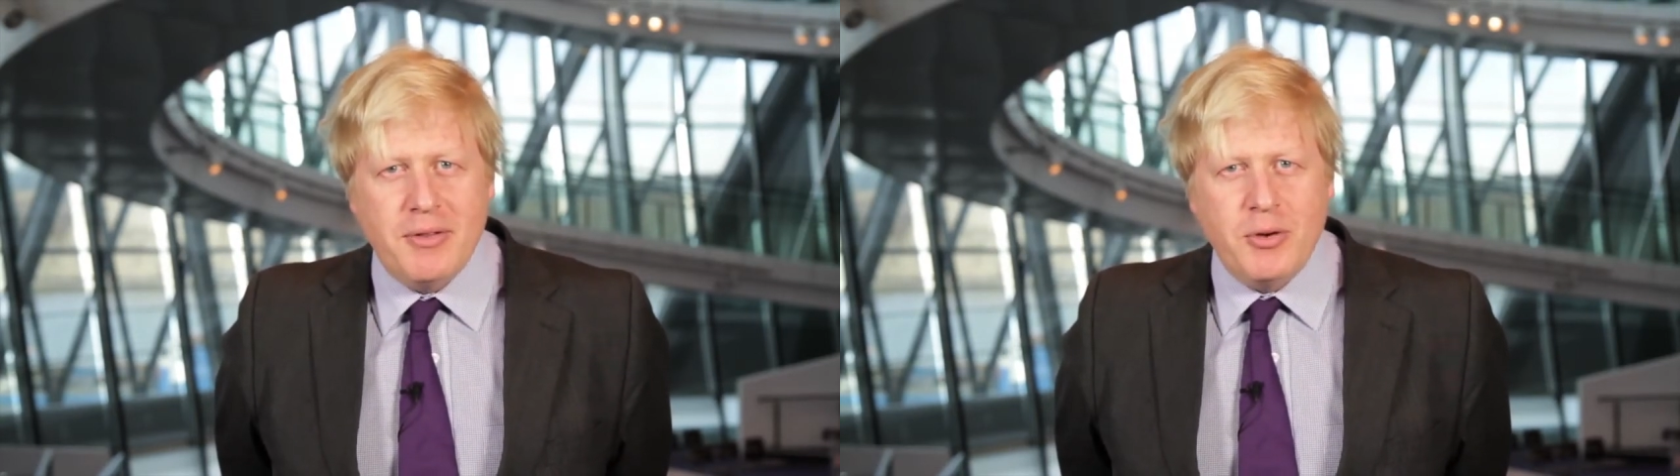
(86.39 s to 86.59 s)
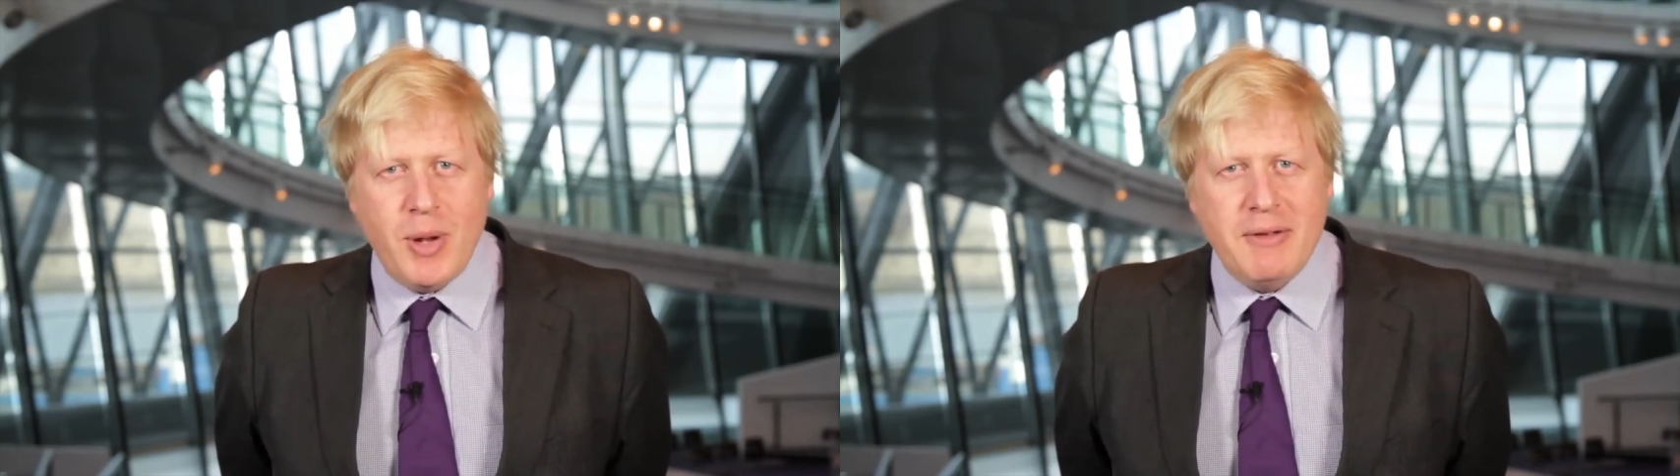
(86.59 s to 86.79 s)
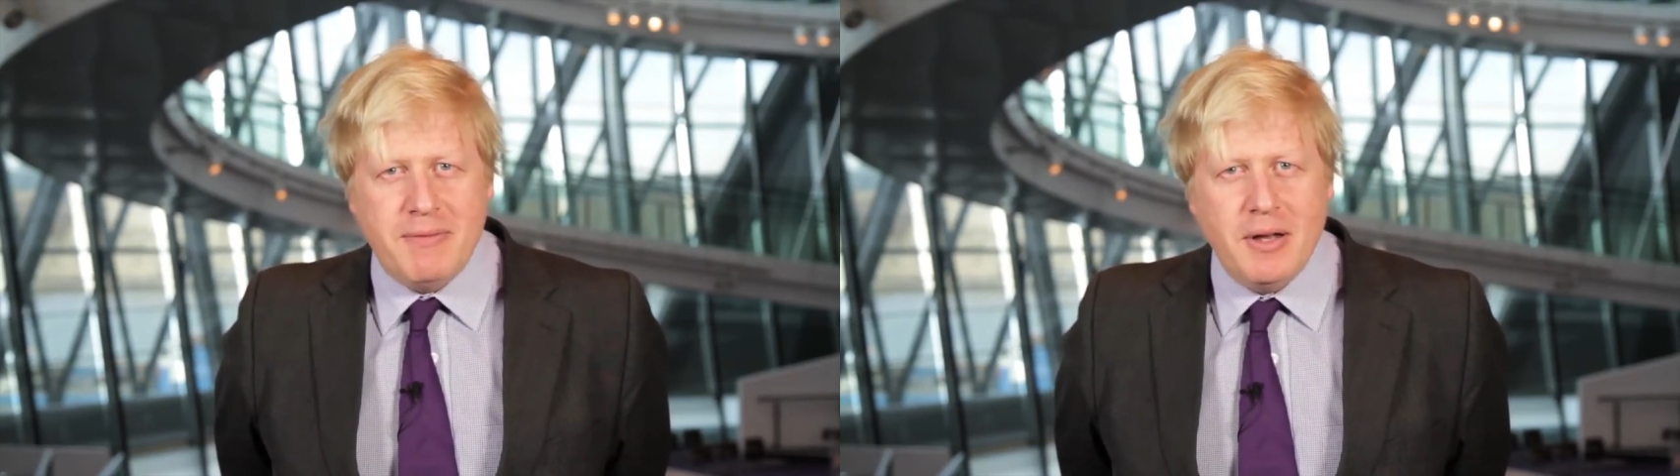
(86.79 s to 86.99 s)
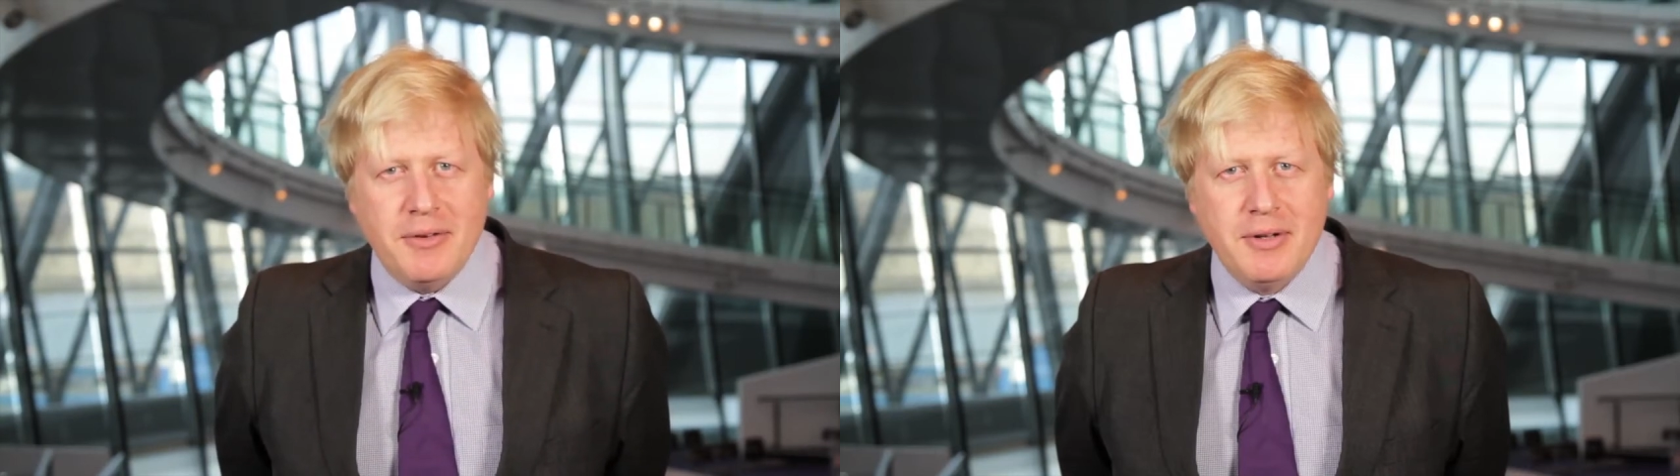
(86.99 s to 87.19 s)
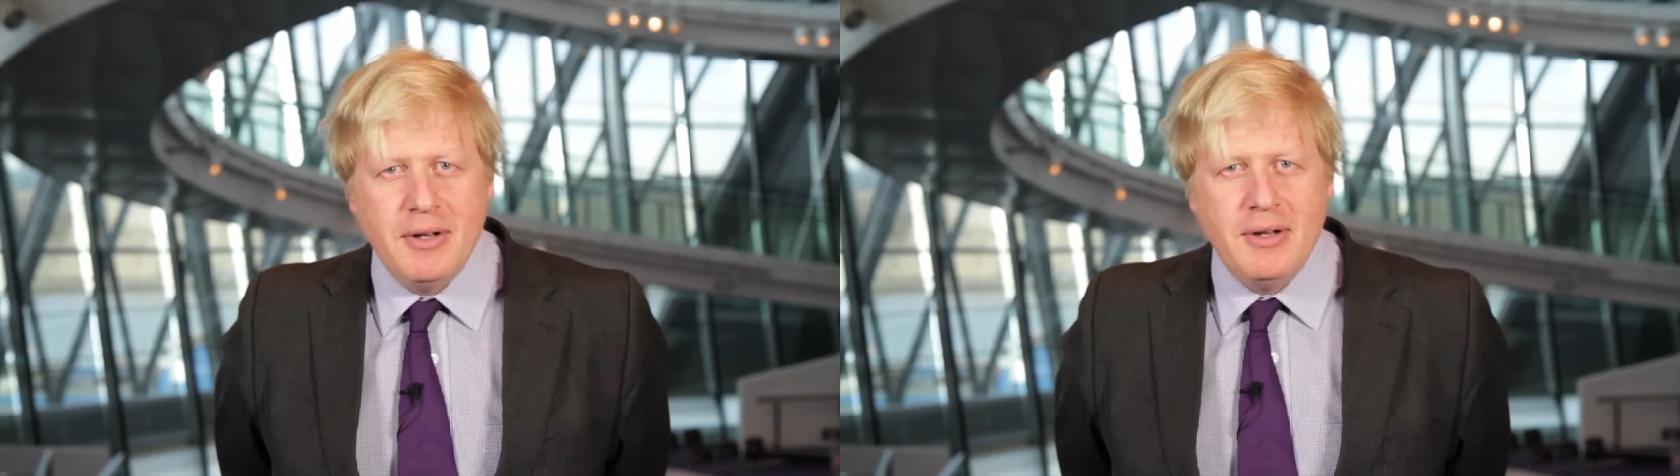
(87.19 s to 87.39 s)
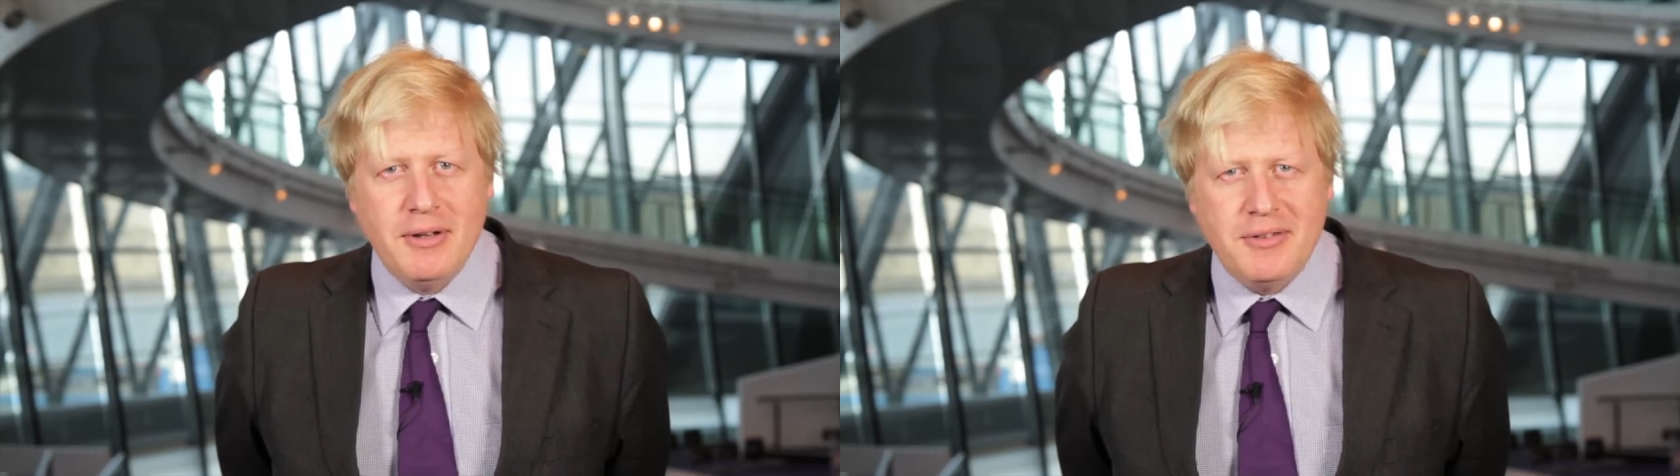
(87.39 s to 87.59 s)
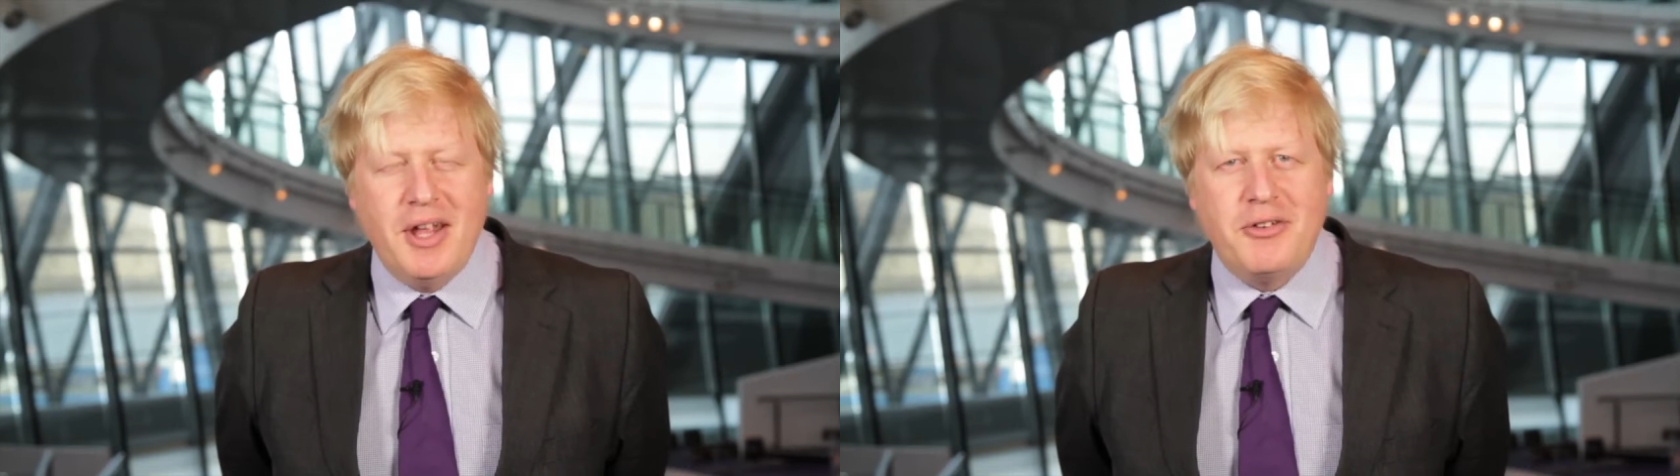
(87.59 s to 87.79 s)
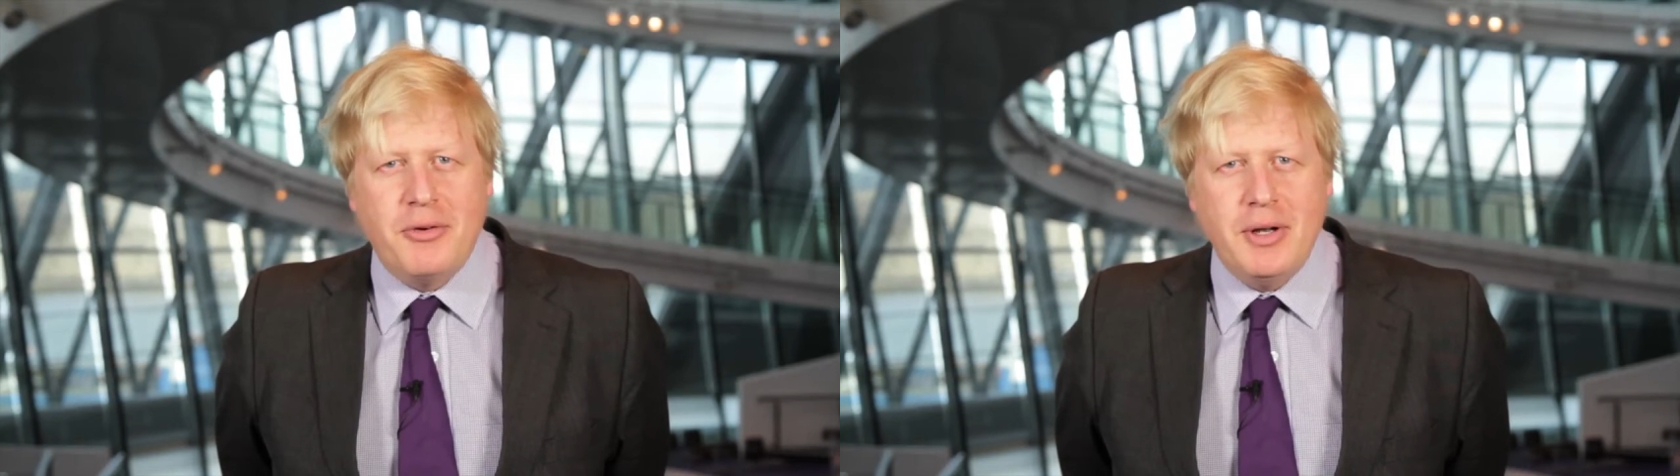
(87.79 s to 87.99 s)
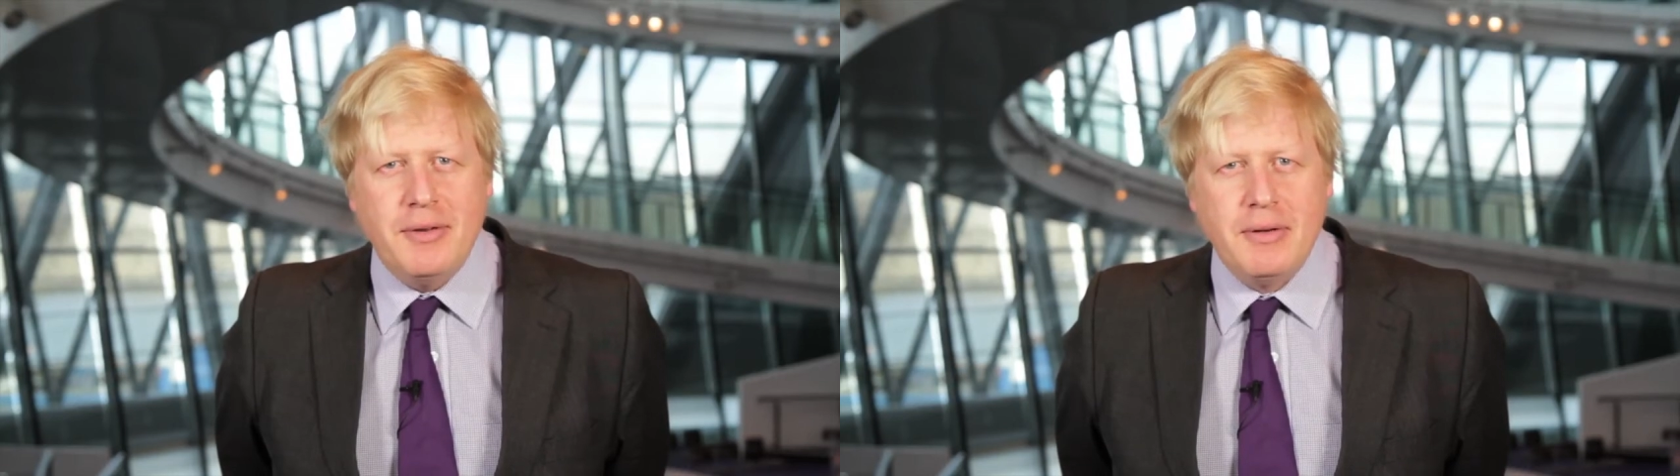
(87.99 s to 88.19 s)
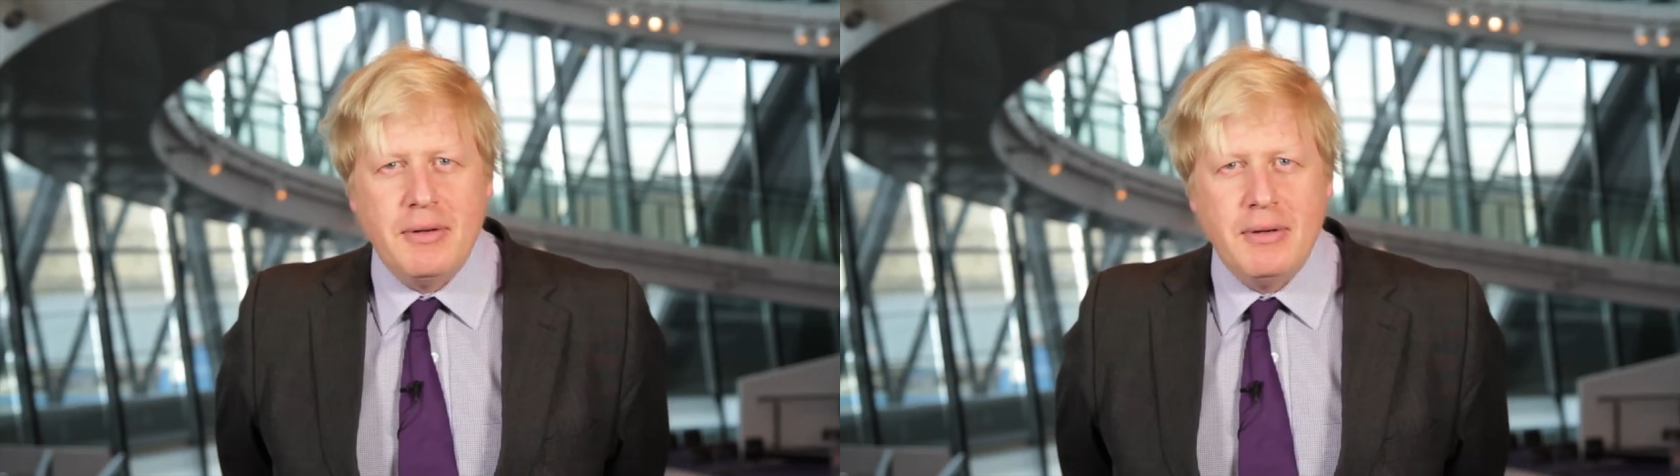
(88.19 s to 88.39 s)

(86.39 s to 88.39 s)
and 21st centuries?